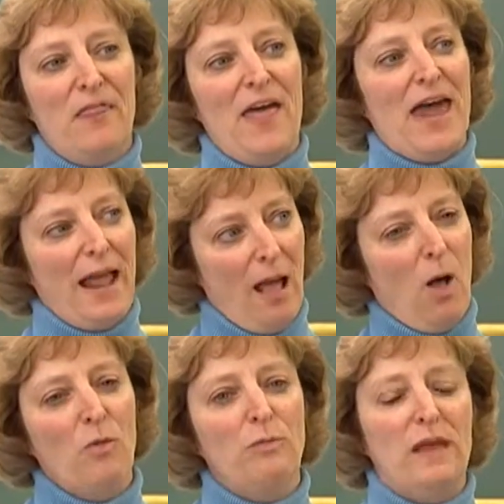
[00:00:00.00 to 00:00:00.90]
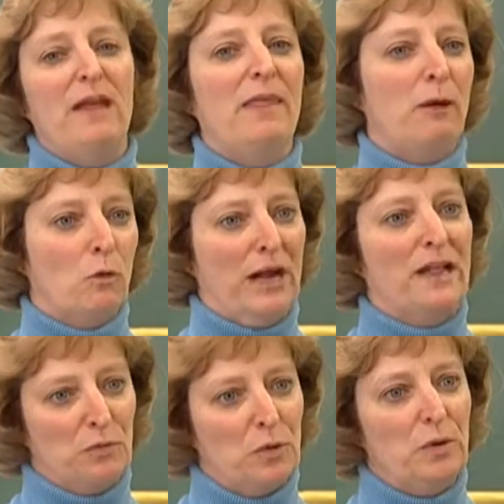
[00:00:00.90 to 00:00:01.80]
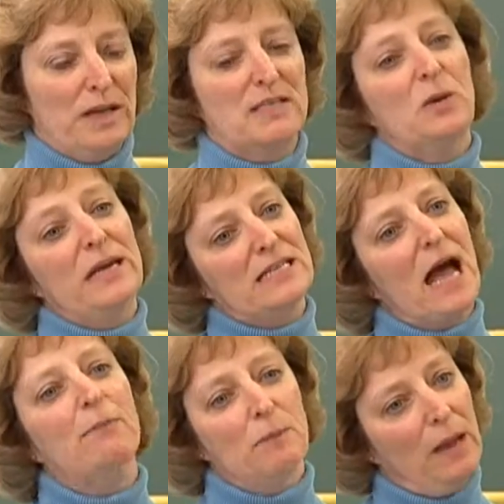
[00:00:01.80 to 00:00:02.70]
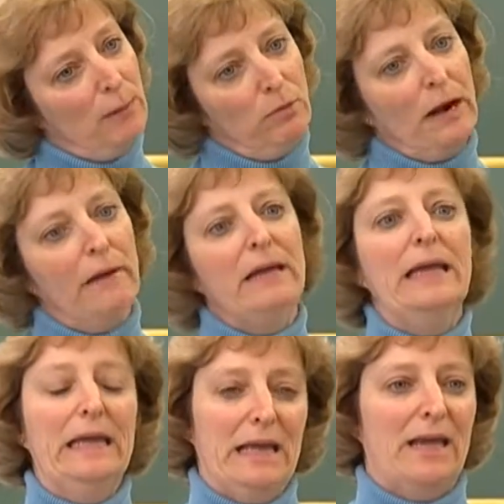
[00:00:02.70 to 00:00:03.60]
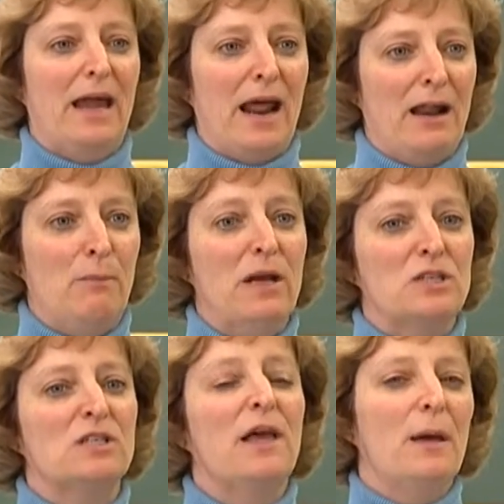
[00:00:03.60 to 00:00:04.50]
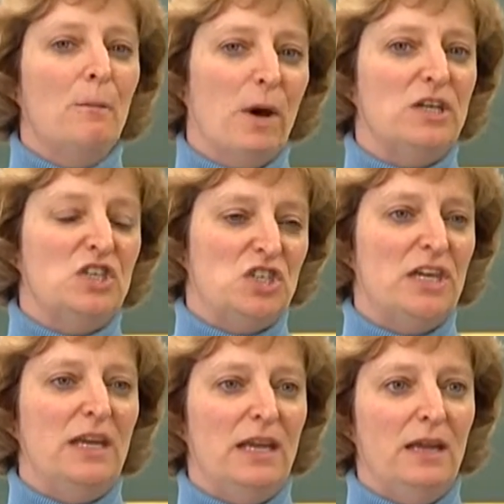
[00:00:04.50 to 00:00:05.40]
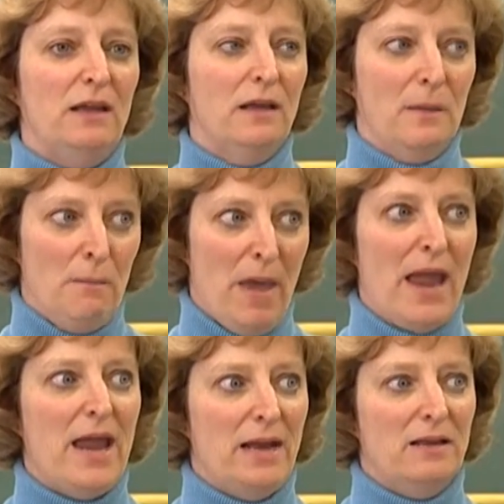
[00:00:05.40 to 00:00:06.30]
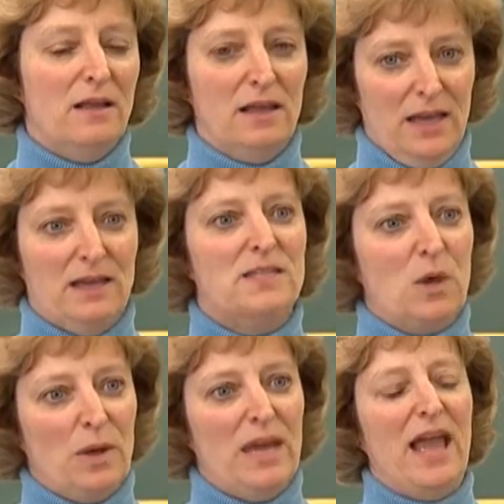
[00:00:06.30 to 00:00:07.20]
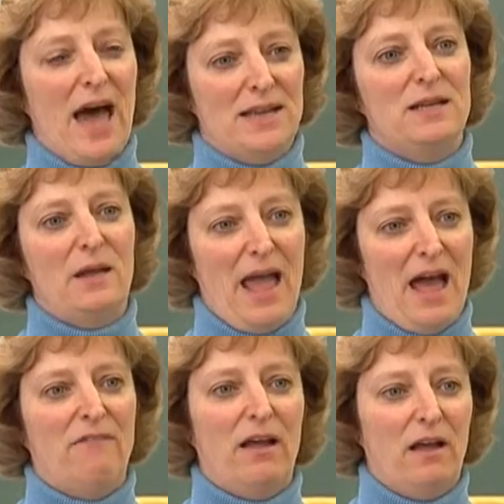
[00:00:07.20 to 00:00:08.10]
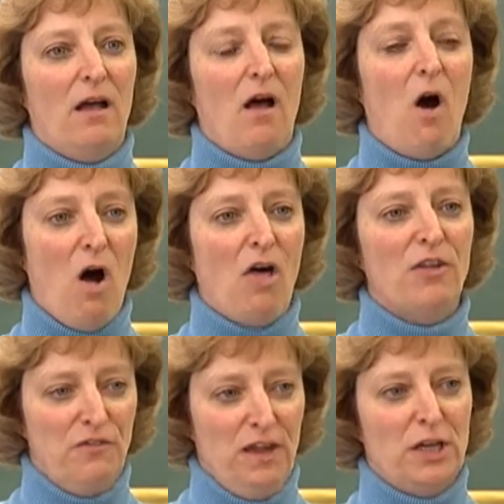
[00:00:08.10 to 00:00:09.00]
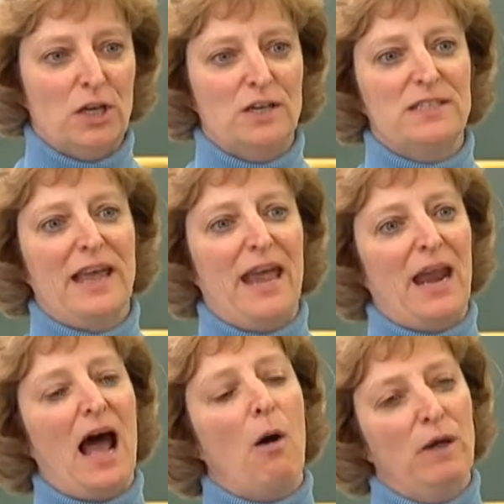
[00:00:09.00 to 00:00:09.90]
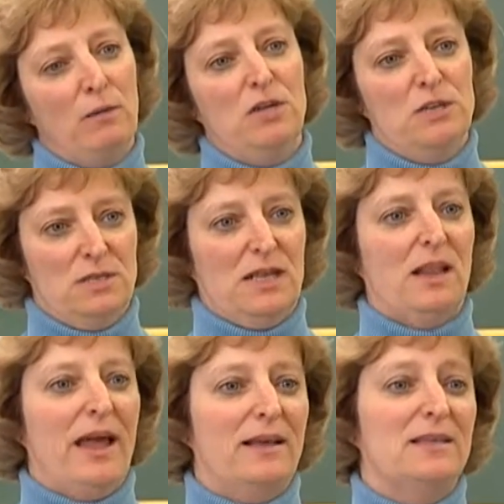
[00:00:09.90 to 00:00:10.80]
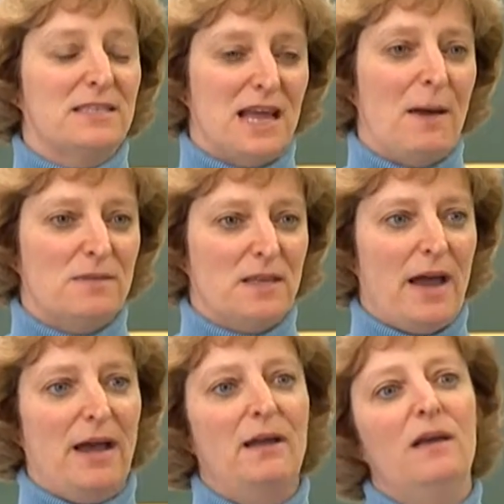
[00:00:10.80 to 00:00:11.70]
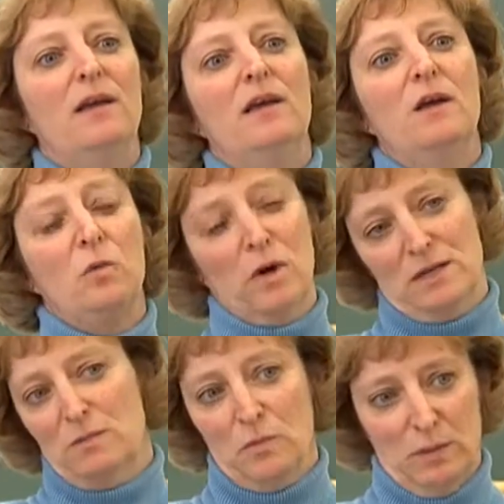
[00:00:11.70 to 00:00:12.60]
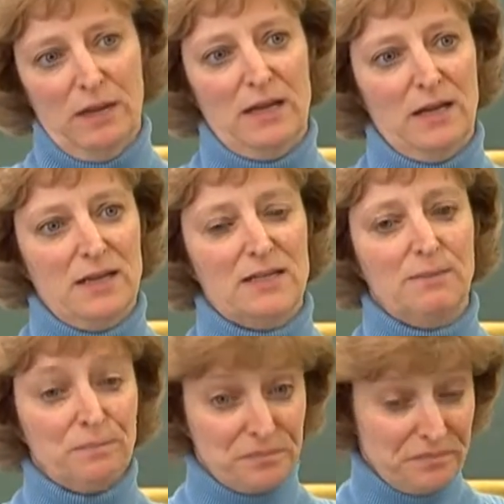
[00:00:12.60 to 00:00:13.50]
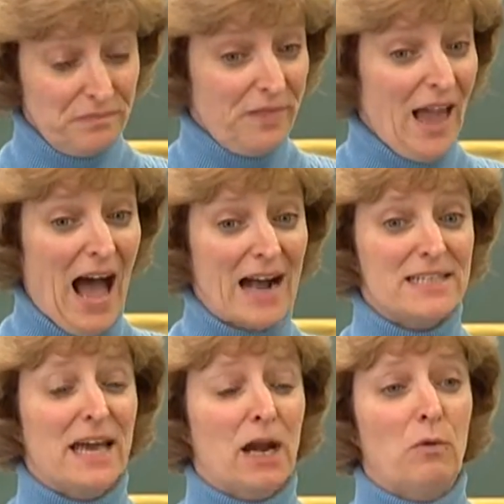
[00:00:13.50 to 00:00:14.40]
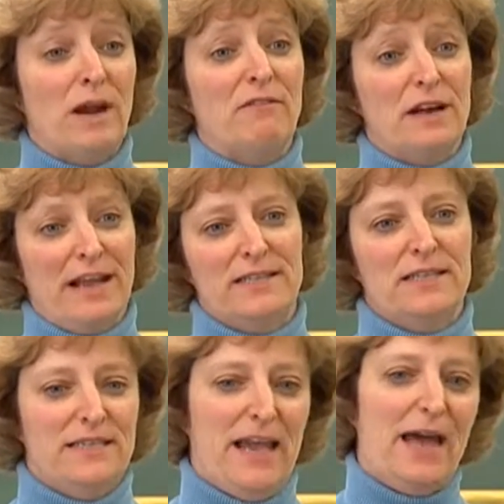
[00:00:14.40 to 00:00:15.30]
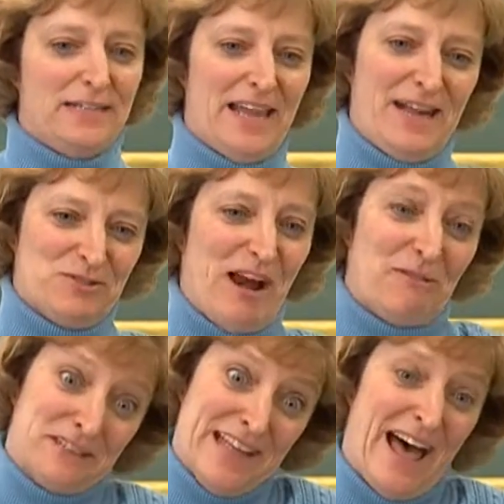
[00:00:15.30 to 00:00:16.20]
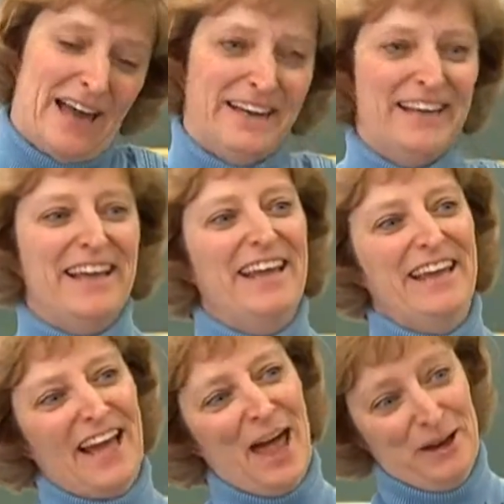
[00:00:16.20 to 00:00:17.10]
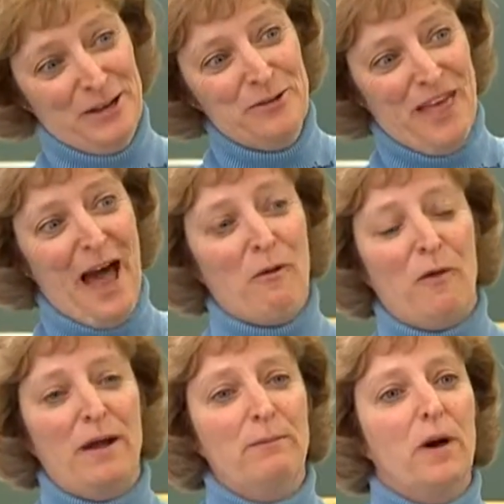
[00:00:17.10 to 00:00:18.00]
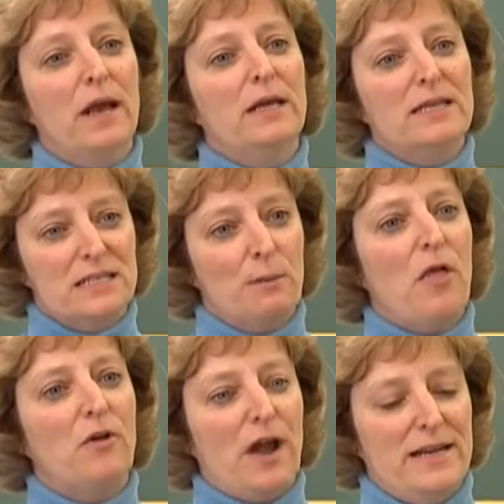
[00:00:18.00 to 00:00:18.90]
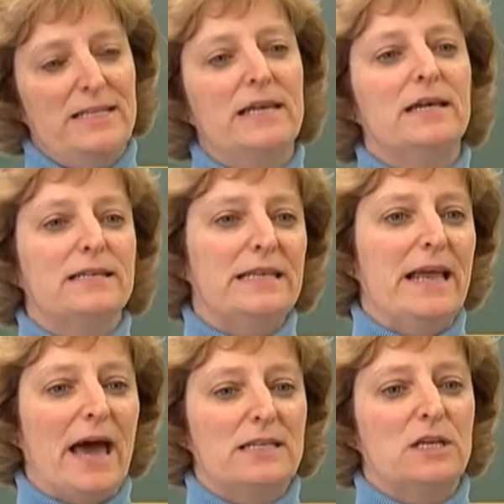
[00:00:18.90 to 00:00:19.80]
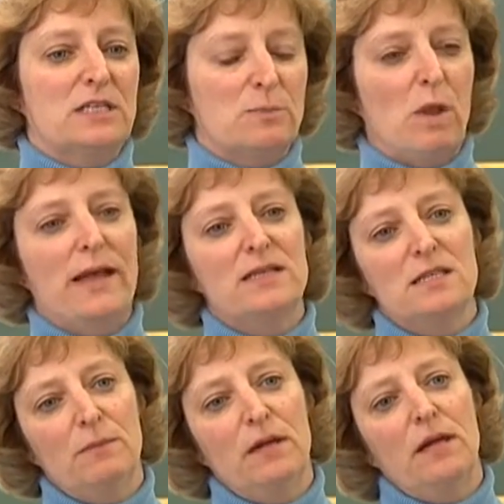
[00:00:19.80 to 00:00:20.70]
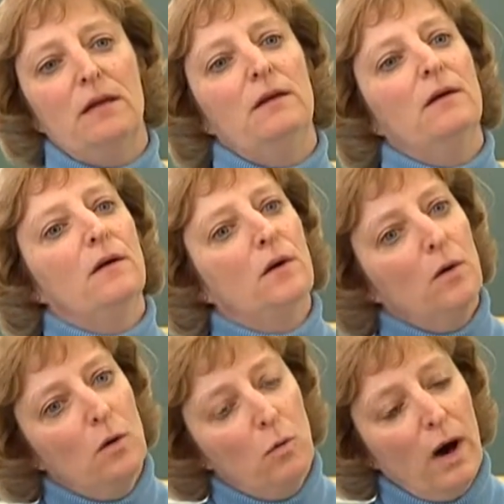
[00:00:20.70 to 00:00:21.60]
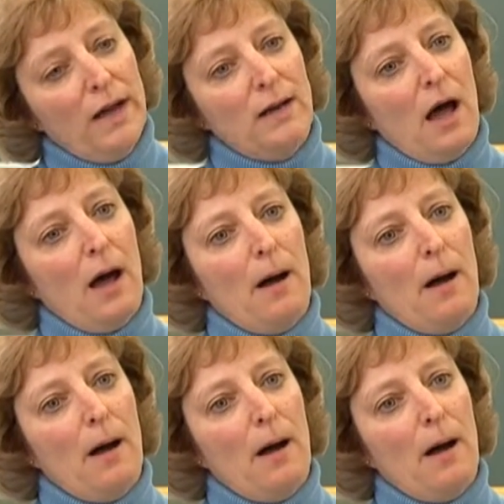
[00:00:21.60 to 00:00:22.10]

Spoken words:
but that helped me. And then reading through his, so he typed the paper out, he didn't cut out any pictures, but she made it he had to have all the figures and how he would use it, like a stop sign would be his octagon or whatever, and since he had to take driver's ed, he kind of knew that one, but some other ideas he had to explain to me what,